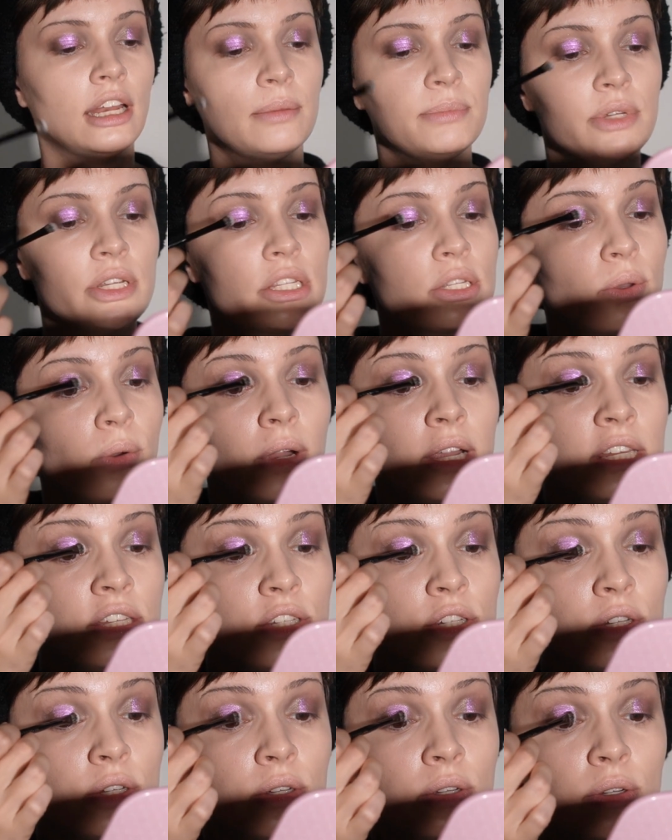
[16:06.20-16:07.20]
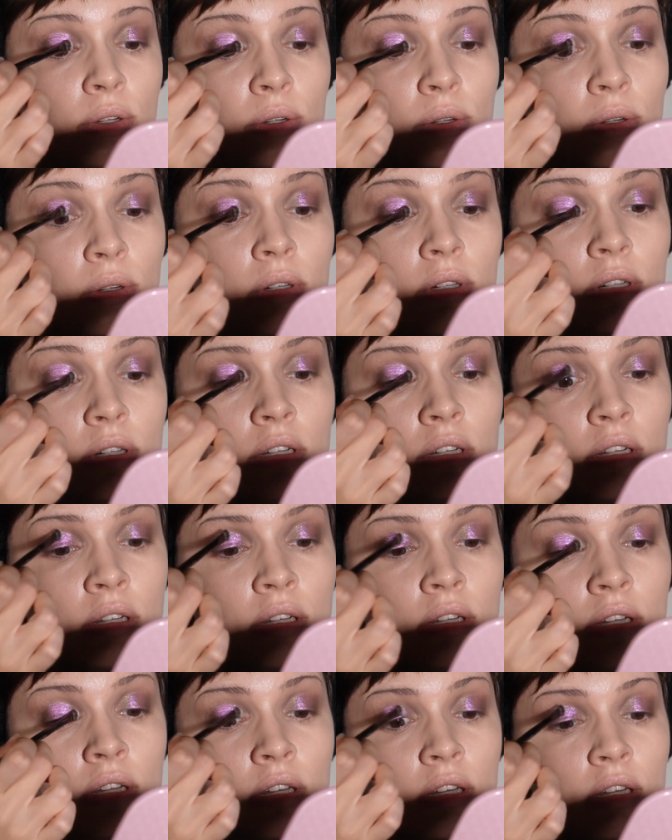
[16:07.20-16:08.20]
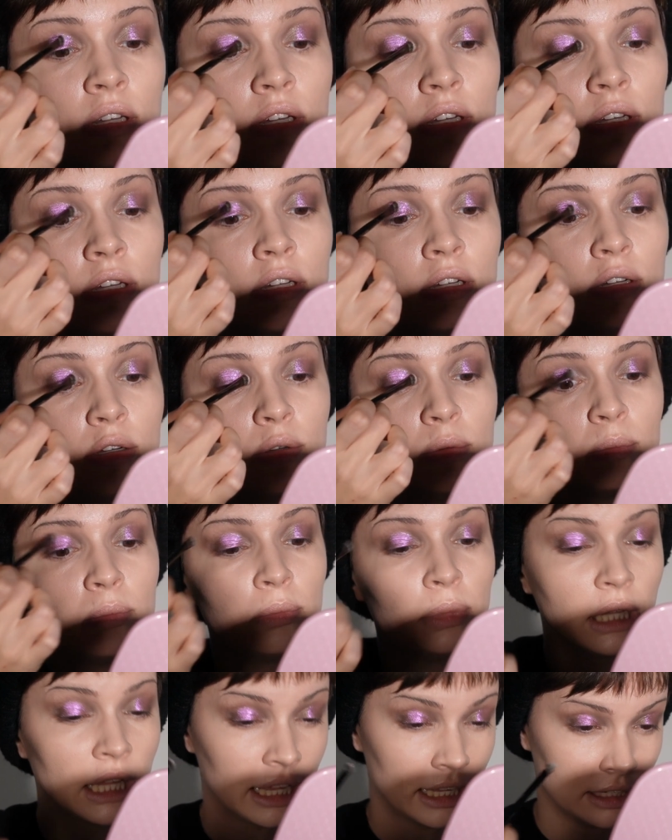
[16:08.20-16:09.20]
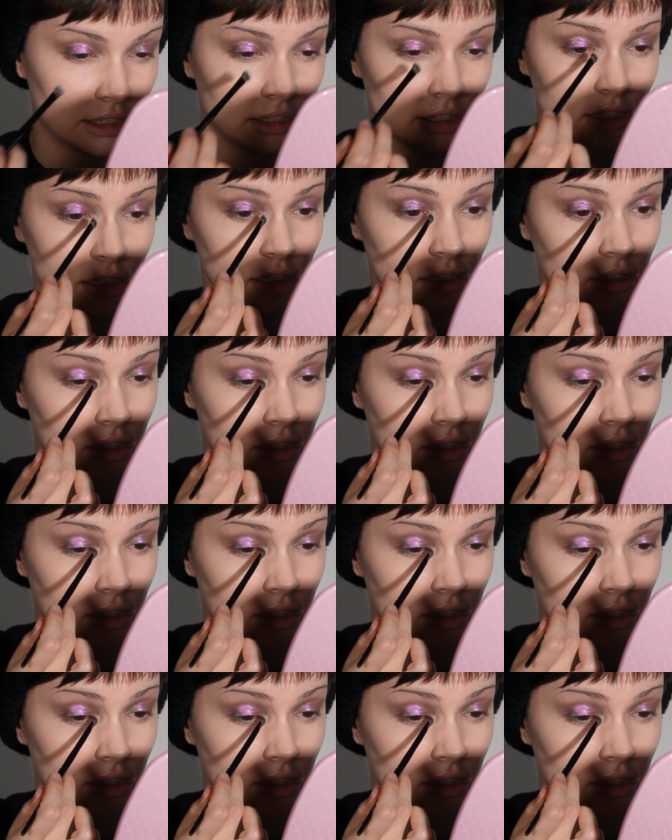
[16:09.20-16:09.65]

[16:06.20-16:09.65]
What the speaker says: I'm just going to blend.